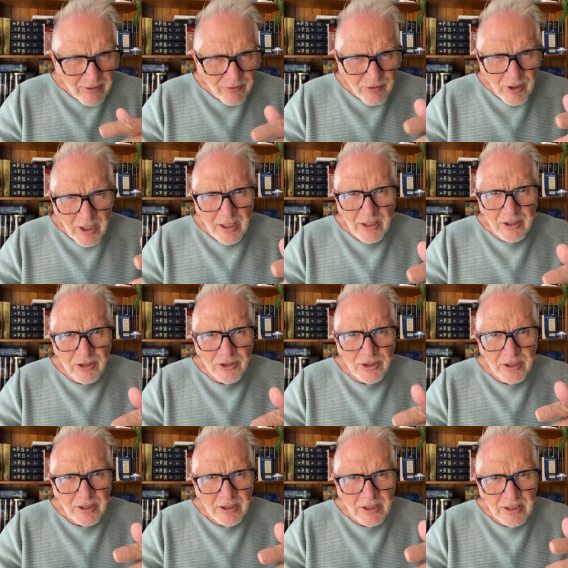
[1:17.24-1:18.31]
and
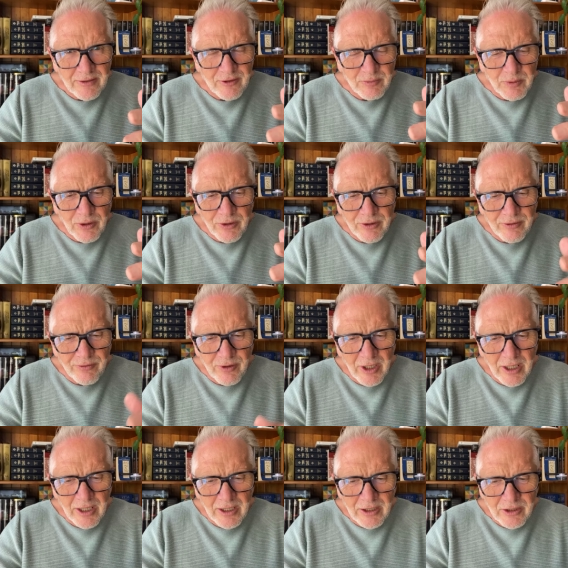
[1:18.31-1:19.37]
flesh gives birth to
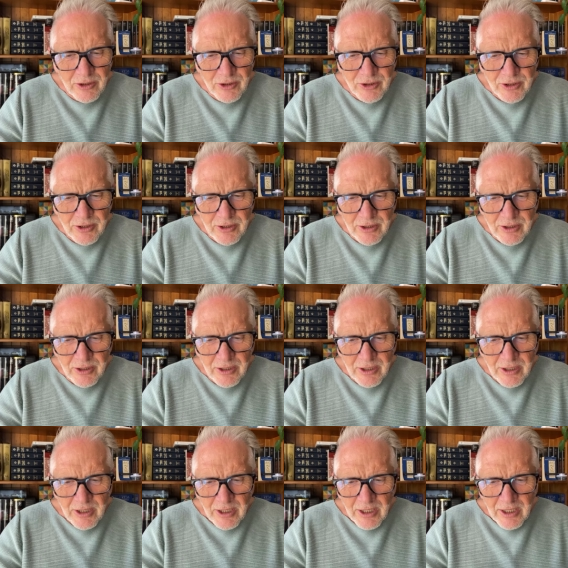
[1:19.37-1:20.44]
flesh.
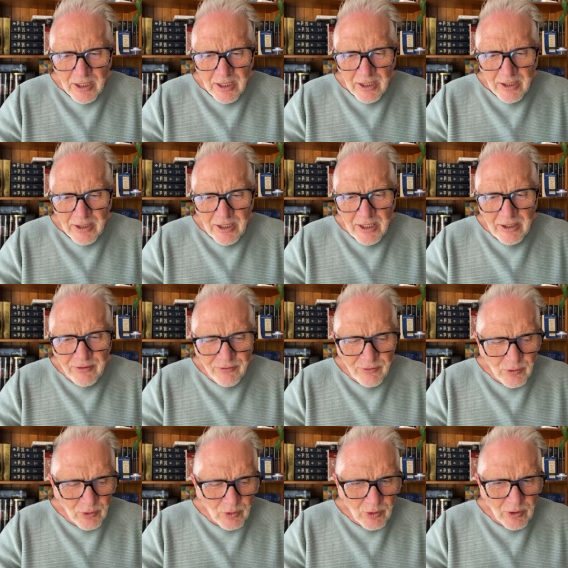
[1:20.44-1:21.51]

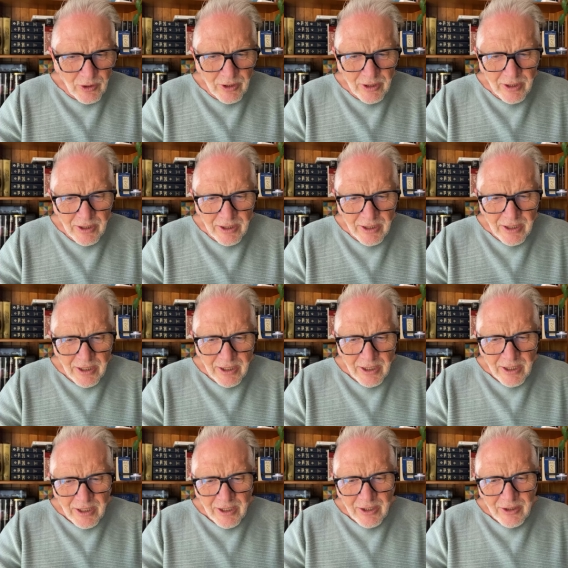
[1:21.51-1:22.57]
Therefore,
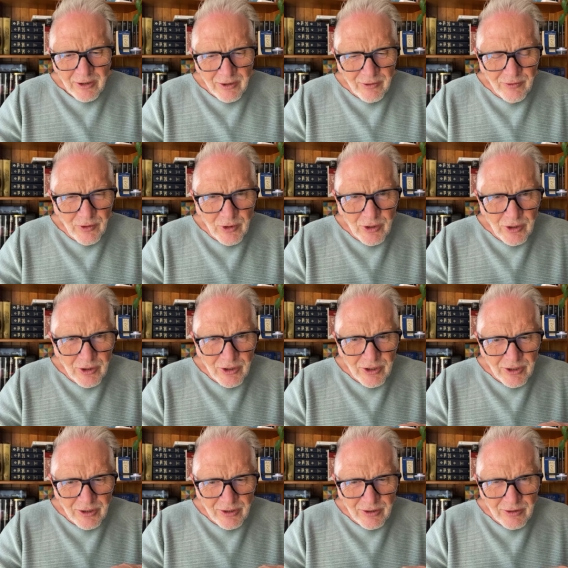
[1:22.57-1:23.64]
the
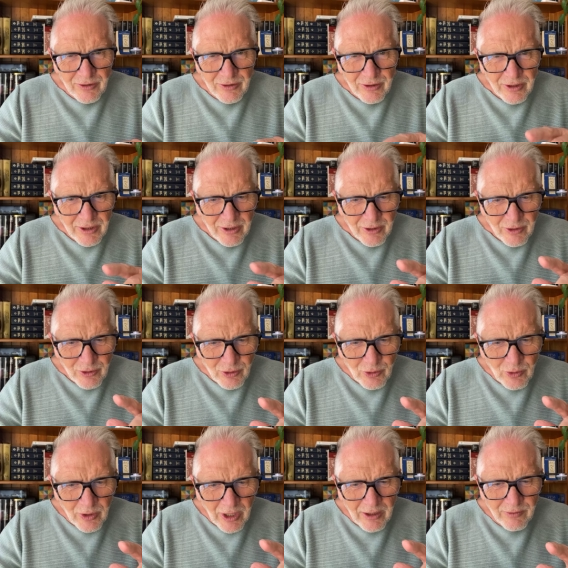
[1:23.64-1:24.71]
virgins
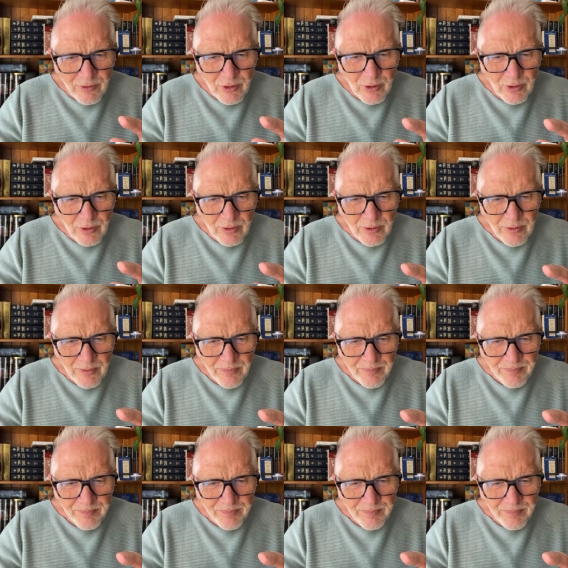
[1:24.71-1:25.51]
do love you